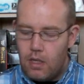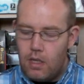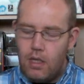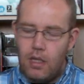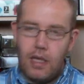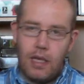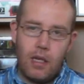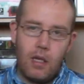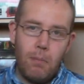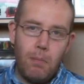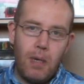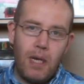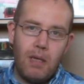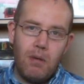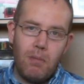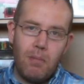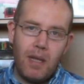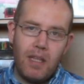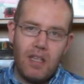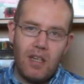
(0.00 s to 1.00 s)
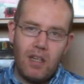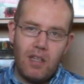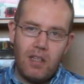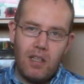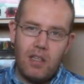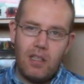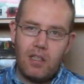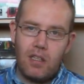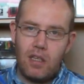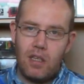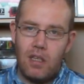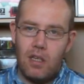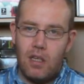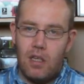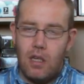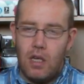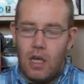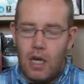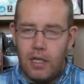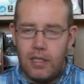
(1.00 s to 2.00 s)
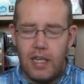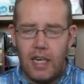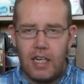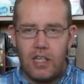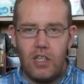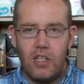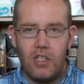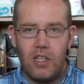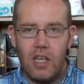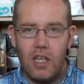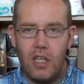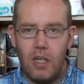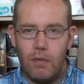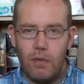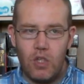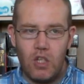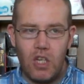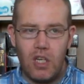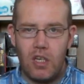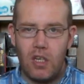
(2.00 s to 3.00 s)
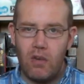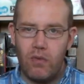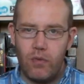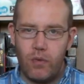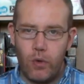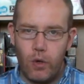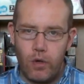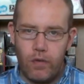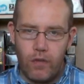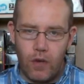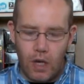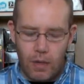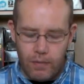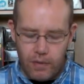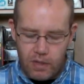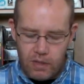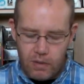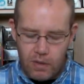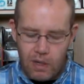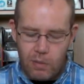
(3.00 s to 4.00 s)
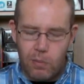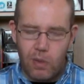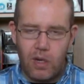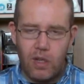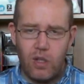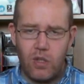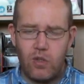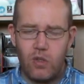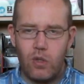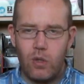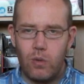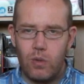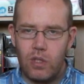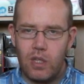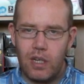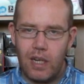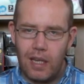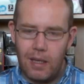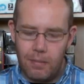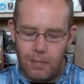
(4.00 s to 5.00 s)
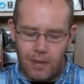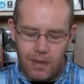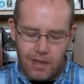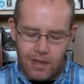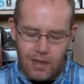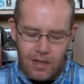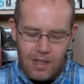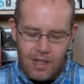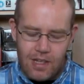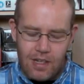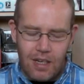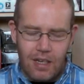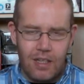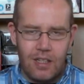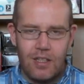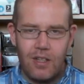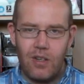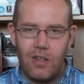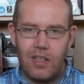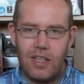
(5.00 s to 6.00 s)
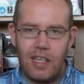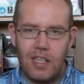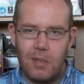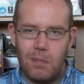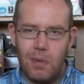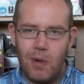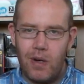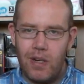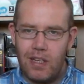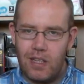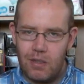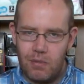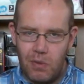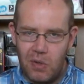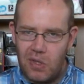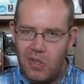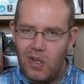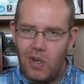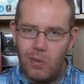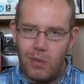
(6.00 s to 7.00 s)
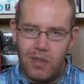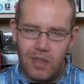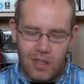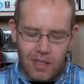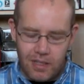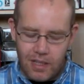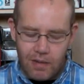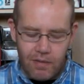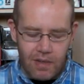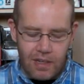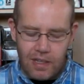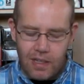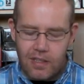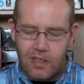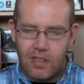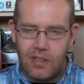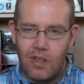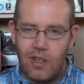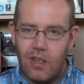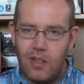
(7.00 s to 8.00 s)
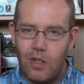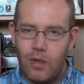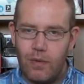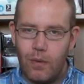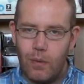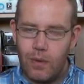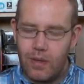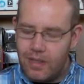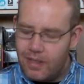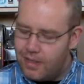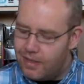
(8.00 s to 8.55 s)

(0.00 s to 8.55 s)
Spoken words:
Yeah, complete with manual and disc. I did actually see another G-Con 45 on one of the stalls today, but I decided against buying it because I've already got one. I don't really need to sit another one.